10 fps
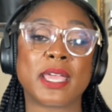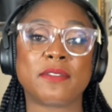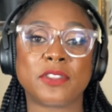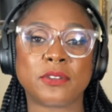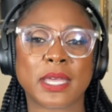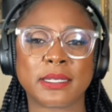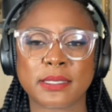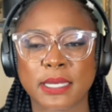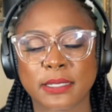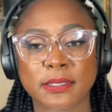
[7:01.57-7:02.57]
of the
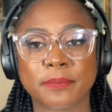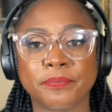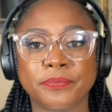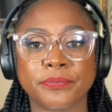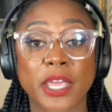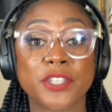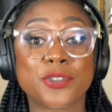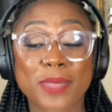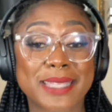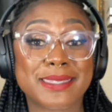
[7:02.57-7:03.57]
United States.
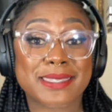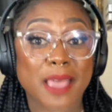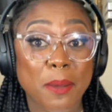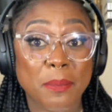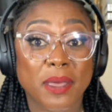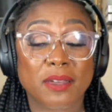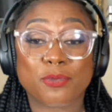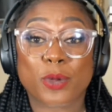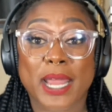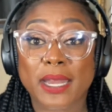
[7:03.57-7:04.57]
So that's some
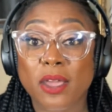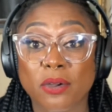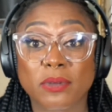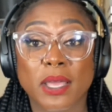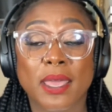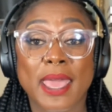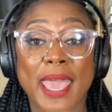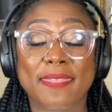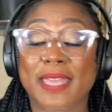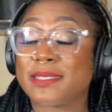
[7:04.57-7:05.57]
of what I know.
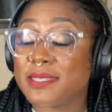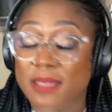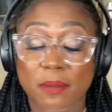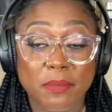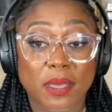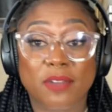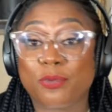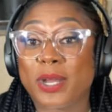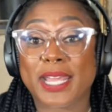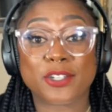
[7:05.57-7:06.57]
And that's some
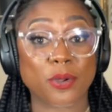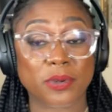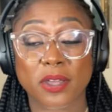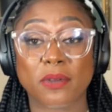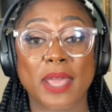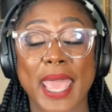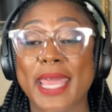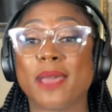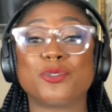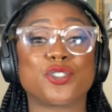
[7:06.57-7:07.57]
of what I don't know.
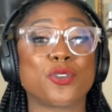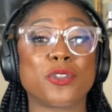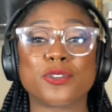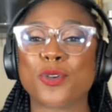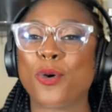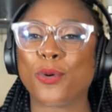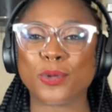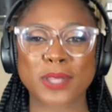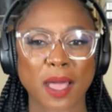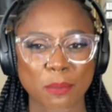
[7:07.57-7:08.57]
And I'm sure there's a
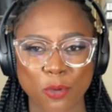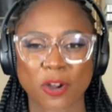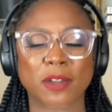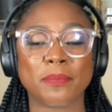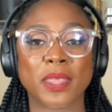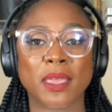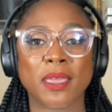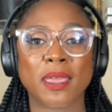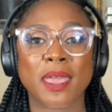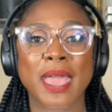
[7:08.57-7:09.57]
whole lot more.
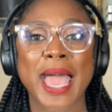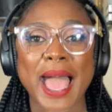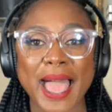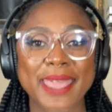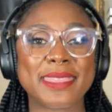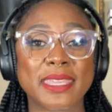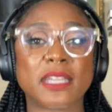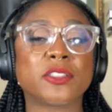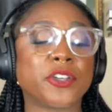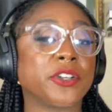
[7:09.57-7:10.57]
I
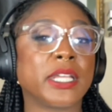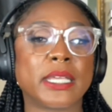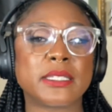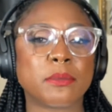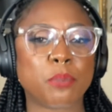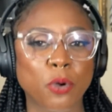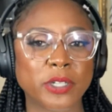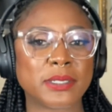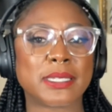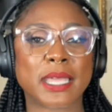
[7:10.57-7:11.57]
think learning is
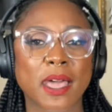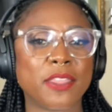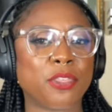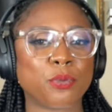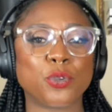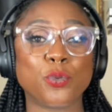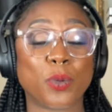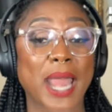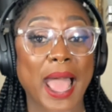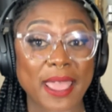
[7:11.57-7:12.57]
important to cut through
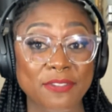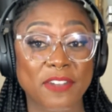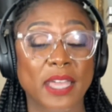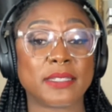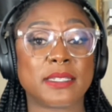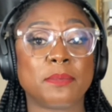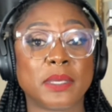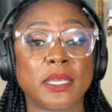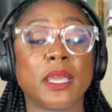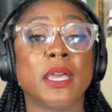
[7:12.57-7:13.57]
what I find to
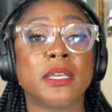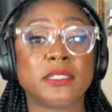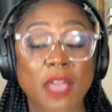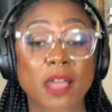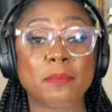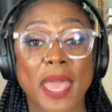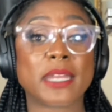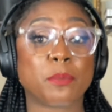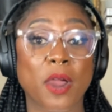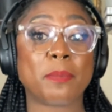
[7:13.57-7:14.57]
be
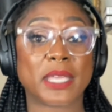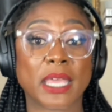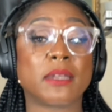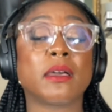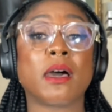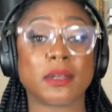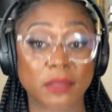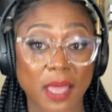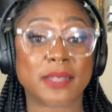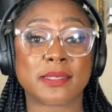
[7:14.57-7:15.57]
dogmatic propaganda on a
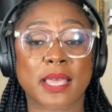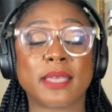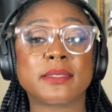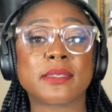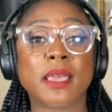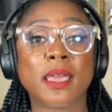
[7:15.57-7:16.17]
lot of sides.